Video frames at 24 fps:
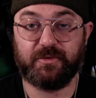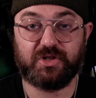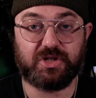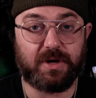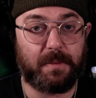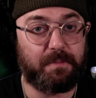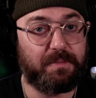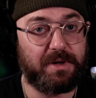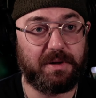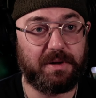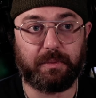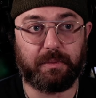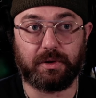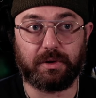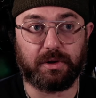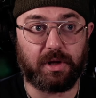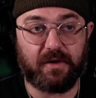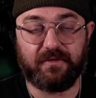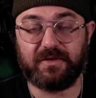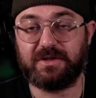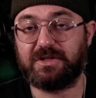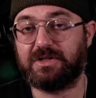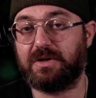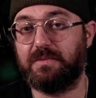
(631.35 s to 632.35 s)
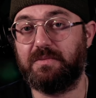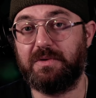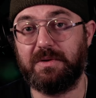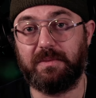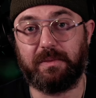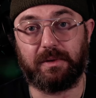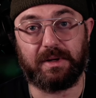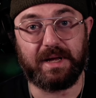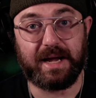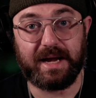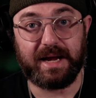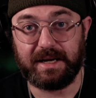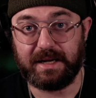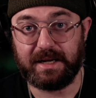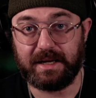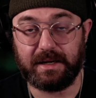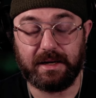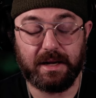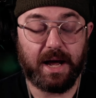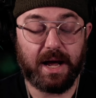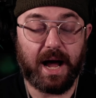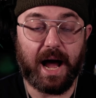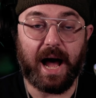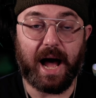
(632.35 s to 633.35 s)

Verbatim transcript: Some people love it, some people hate it.